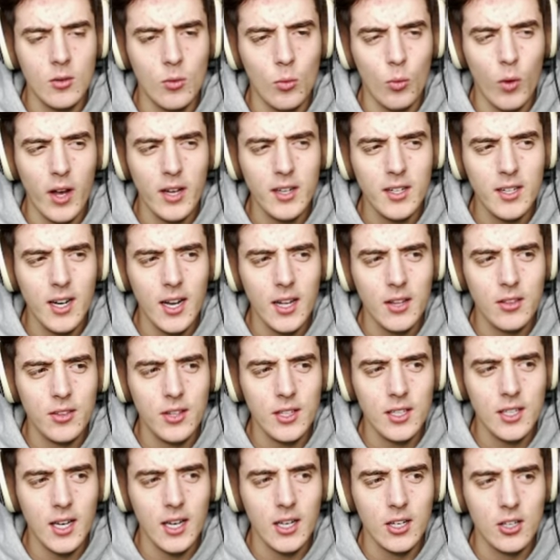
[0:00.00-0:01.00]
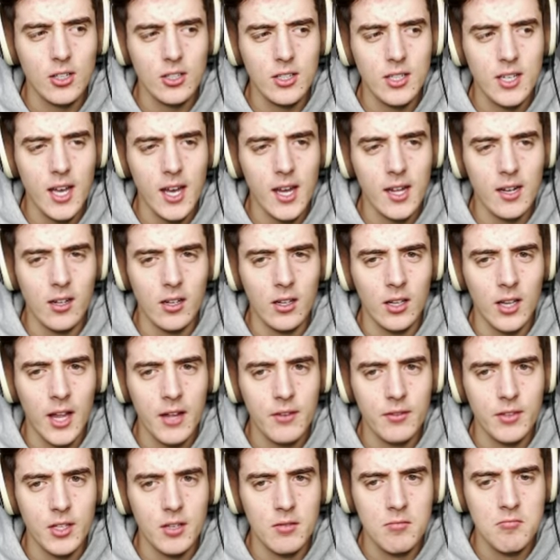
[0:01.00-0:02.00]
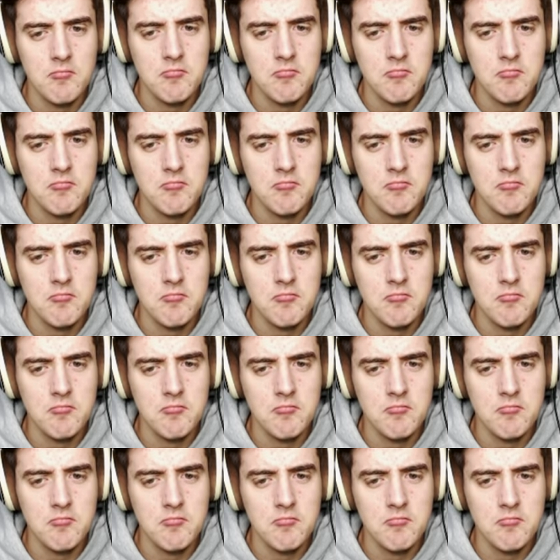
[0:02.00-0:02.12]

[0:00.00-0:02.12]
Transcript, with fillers: Why did I think I could get eleven?